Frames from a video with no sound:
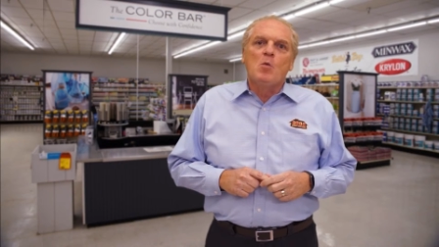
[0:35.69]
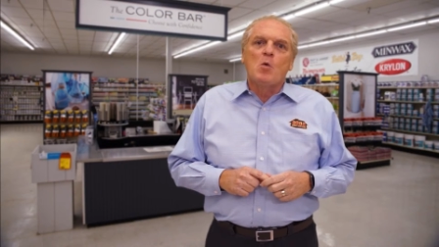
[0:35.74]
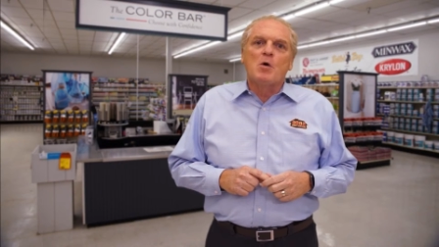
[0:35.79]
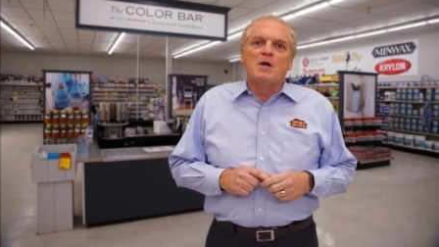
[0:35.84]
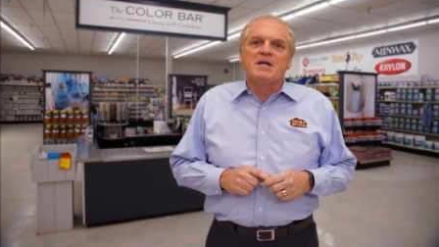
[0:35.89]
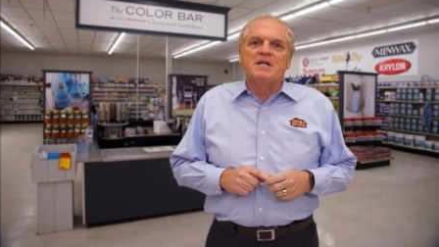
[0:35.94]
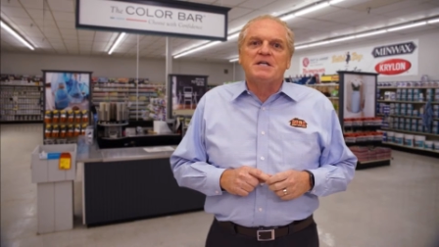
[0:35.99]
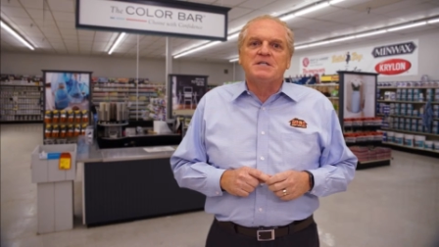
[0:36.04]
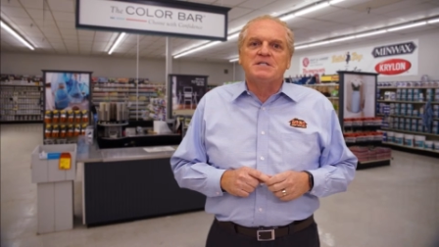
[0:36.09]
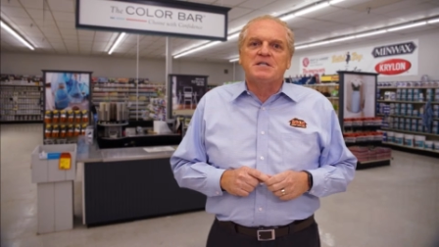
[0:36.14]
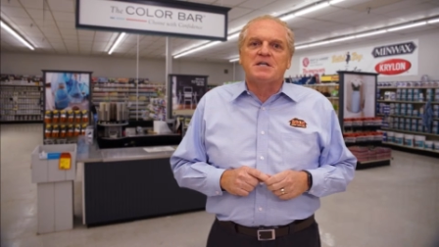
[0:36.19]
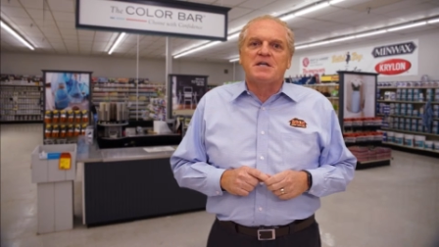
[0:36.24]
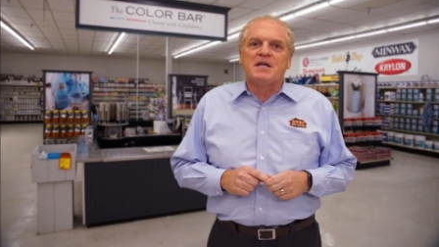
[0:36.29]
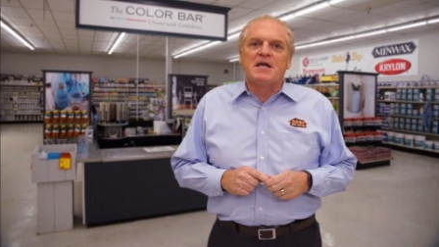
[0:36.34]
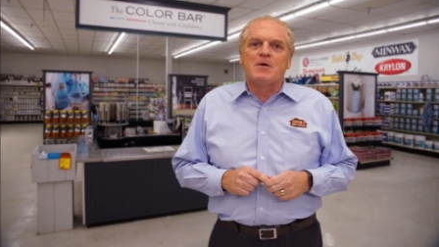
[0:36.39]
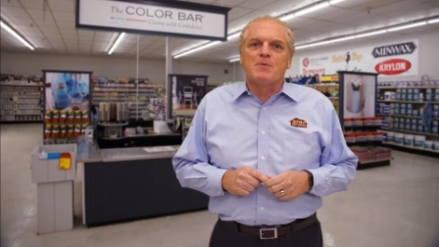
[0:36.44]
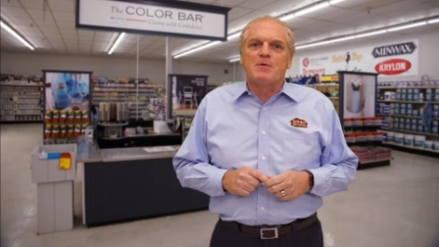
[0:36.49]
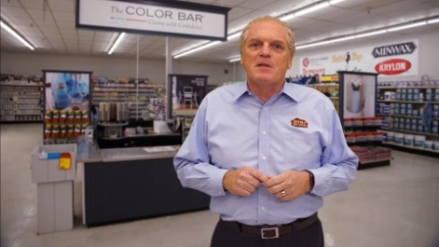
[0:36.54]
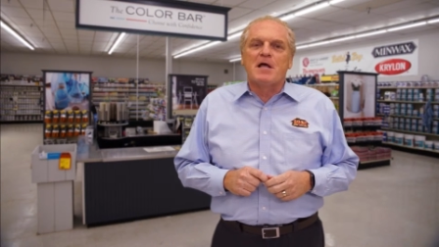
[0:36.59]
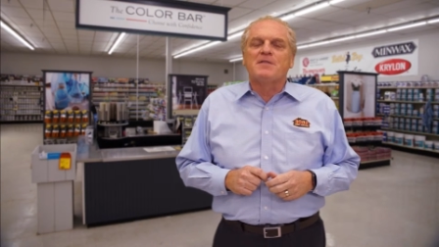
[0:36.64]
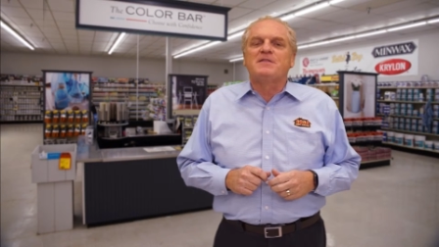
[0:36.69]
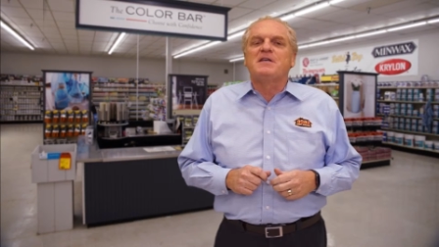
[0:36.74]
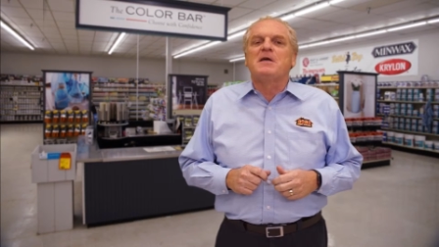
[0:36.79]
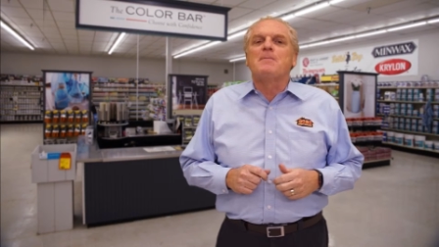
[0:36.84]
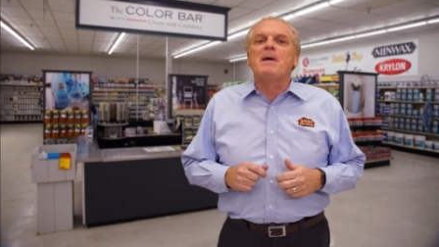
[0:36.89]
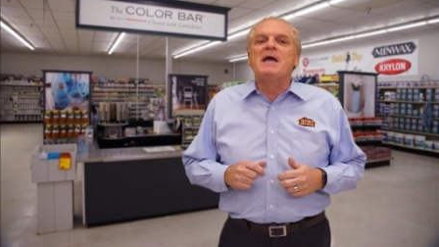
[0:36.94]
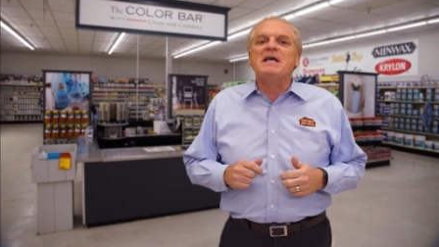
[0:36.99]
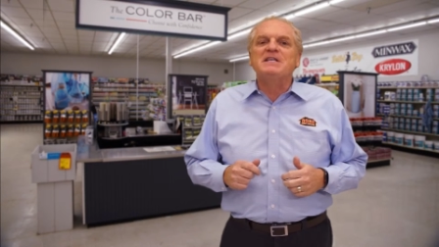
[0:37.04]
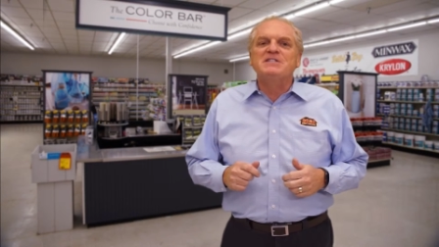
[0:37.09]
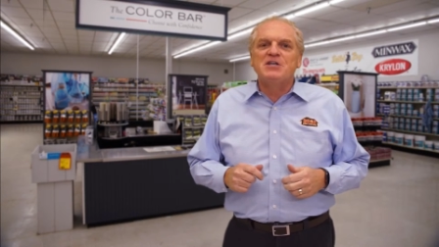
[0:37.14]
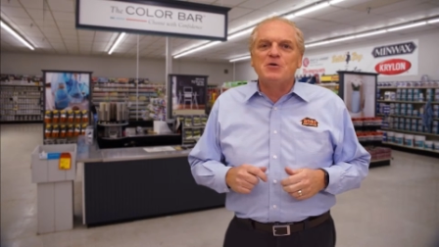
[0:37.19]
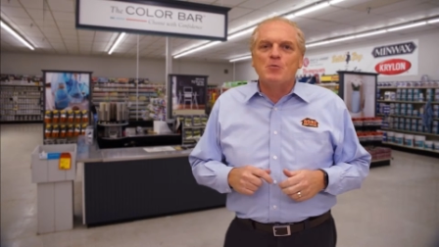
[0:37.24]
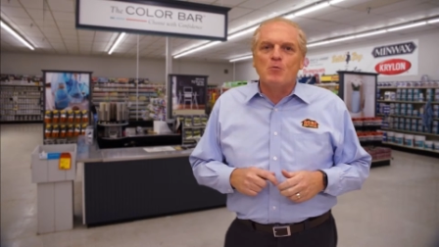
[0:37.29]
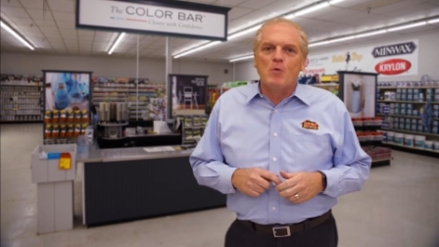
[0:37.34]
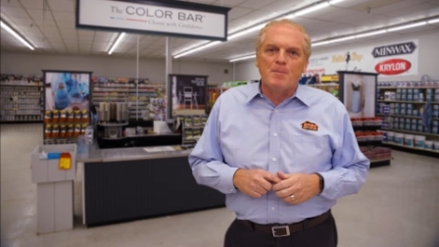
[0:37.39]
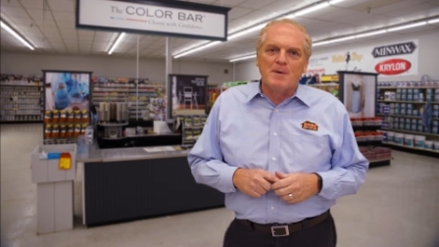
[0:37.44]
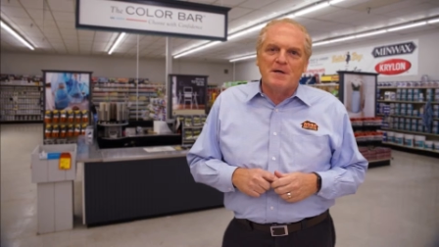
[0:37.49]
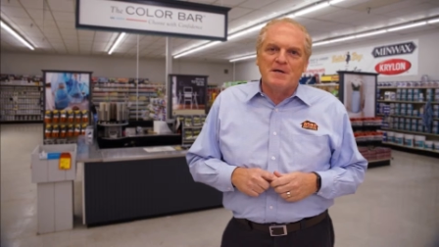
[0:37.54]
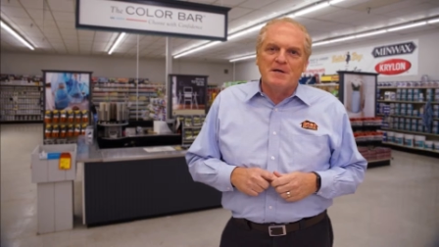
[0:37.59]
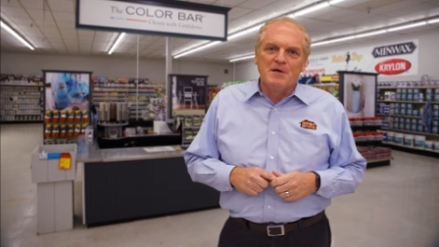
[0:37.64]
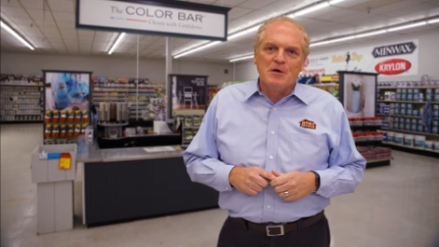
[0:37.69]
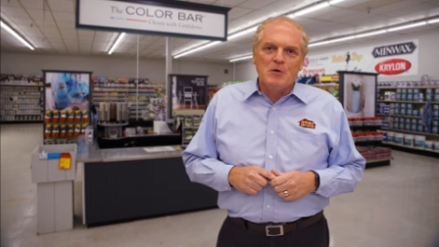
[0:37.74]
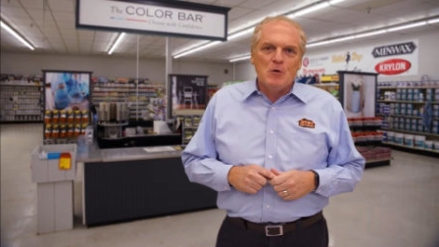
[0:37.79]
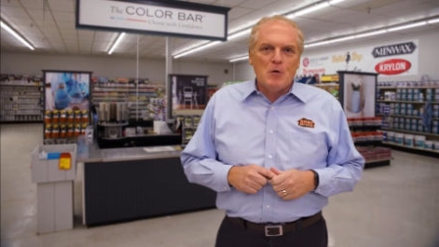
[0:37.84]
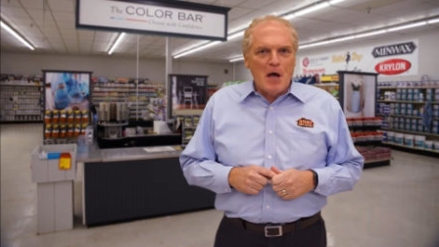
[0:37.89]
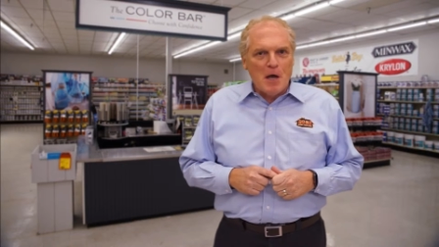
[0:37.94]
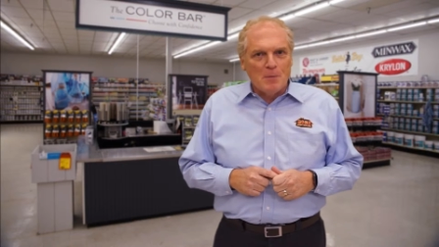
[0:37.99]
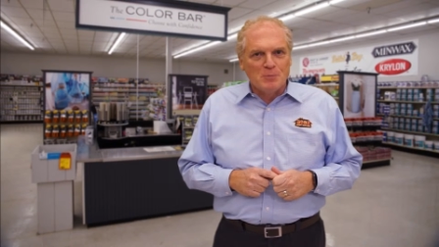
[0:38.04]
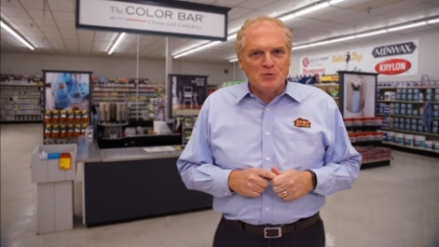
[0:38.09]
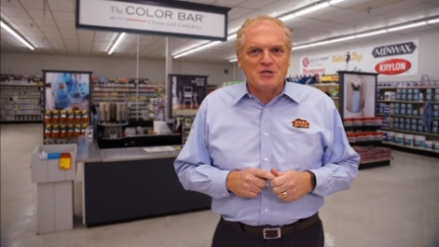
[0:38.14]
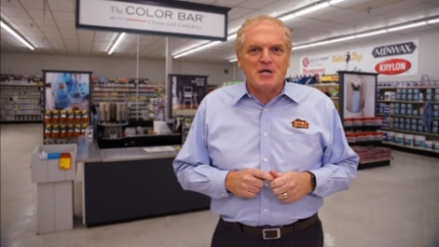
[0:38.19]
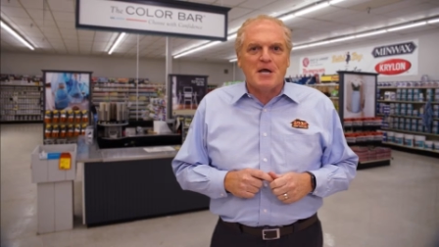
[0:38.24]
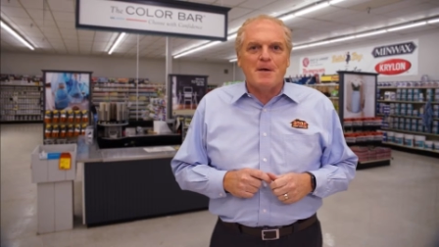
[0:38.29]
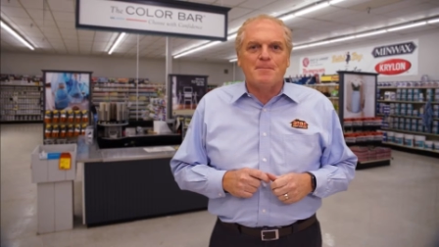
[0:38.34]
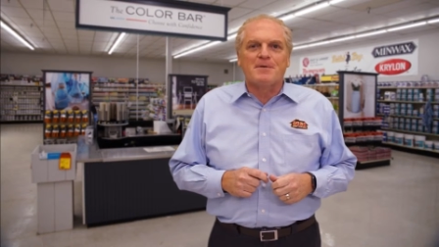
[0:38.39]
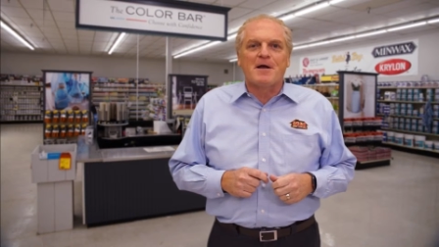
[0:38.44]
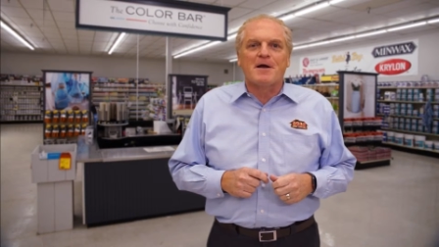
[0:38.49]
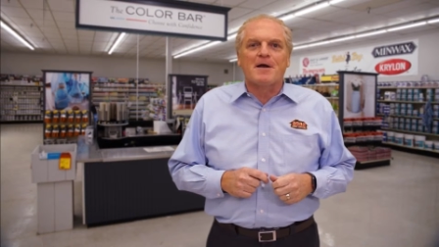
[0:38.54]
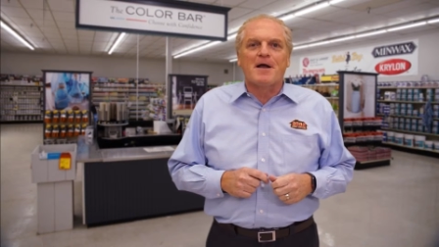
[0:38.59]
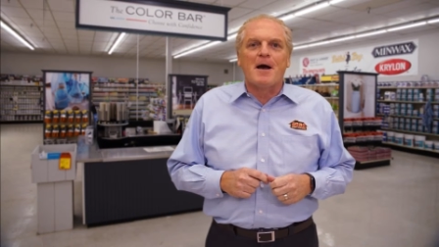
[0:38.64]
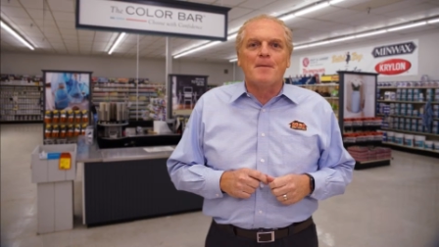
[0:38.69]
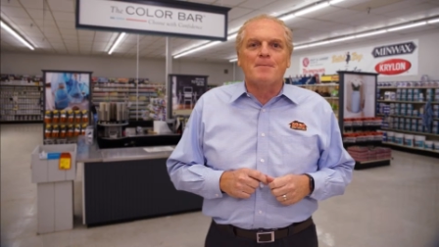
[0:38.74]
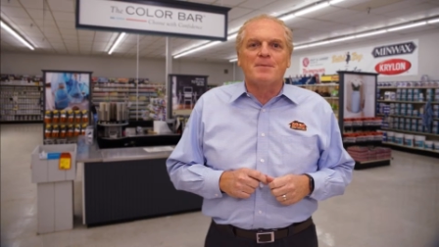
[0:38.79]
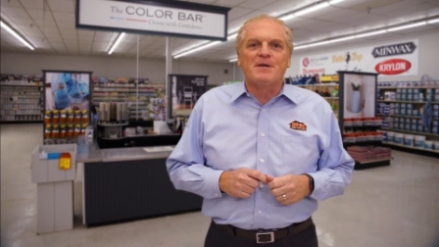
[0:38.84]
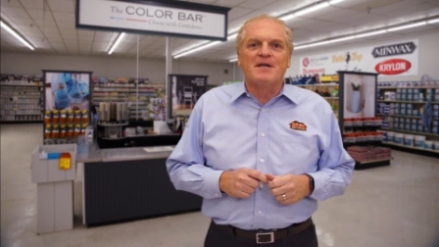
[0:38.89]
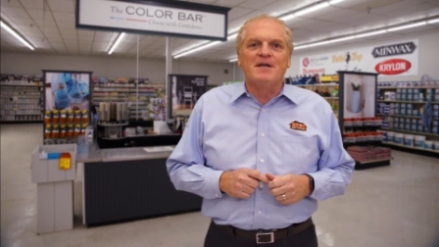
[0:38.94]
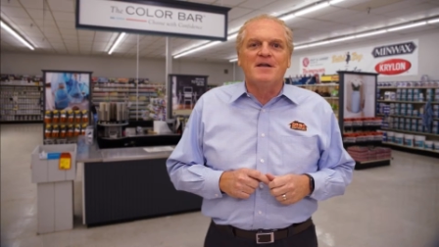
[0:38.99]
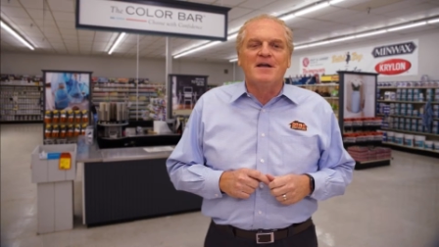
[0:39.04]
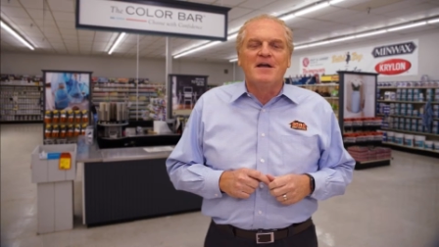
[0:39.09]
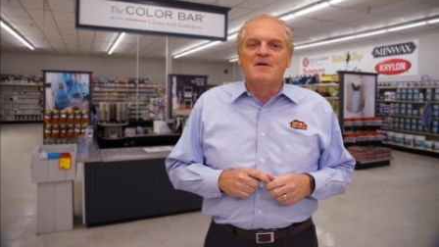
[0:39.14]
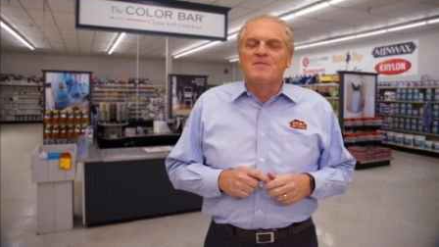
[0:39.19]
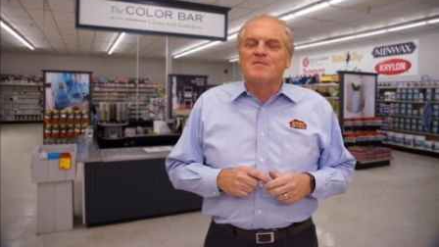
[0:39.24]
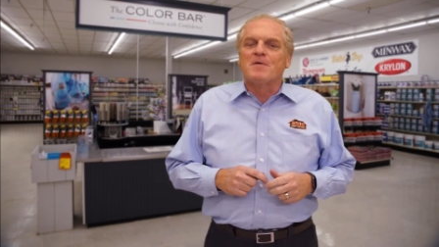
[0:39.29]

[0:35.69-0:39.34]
what it is today without the amazing woman who helped shape our company